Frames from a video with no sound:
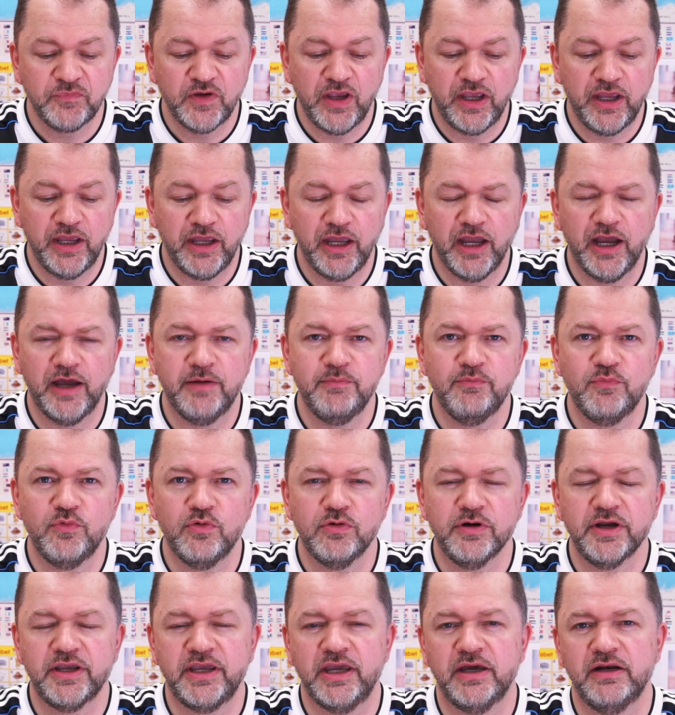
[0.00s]
and
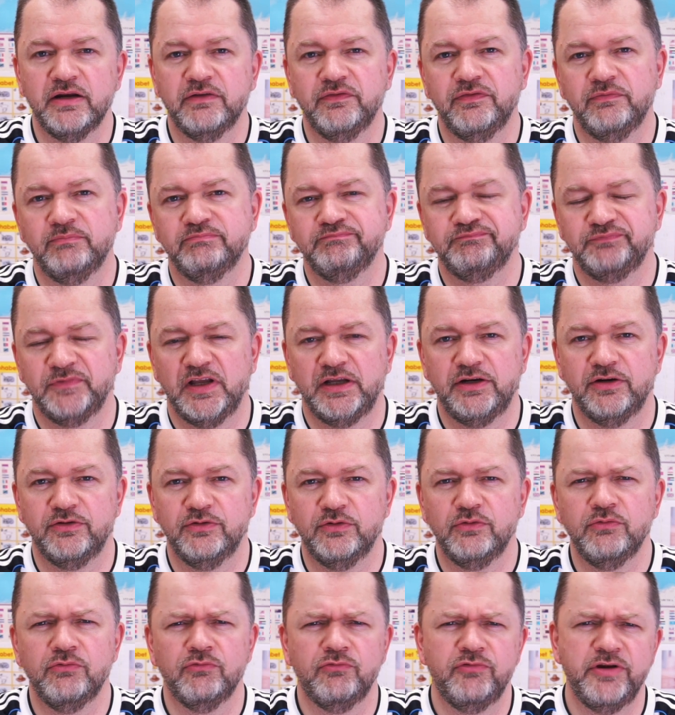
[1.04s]
more kind of, I don't
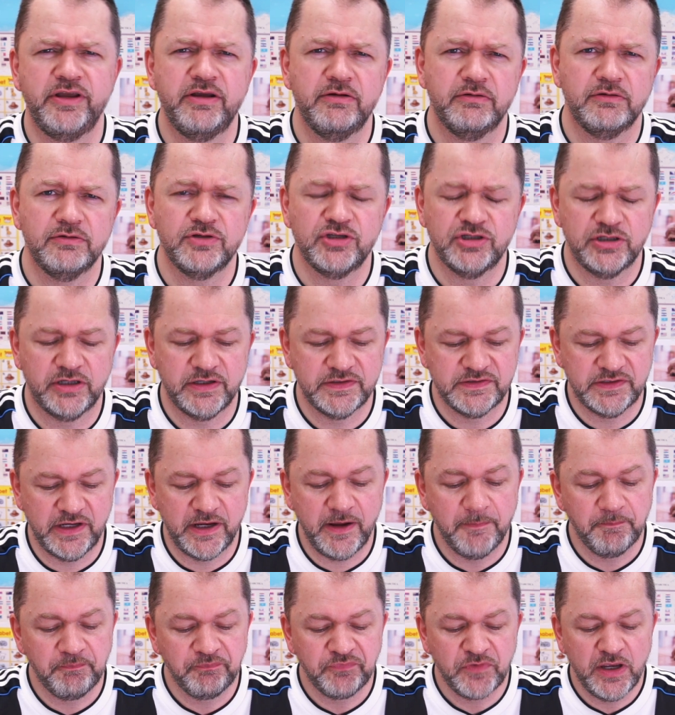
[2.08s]
know, real, should I say.